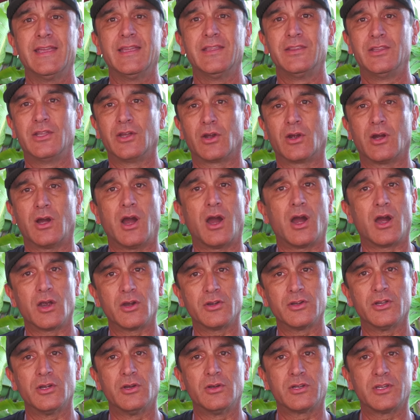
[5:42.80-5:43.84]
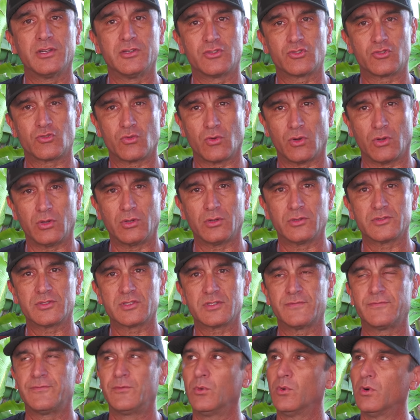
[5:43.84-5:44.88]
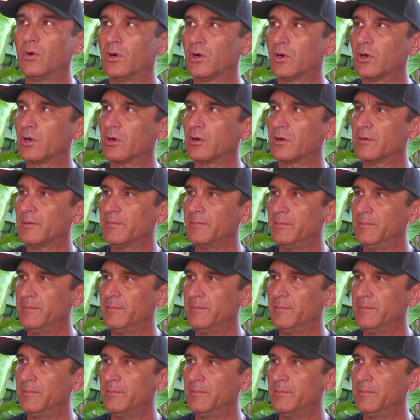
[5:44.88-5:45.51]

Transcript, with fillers: there are no controls for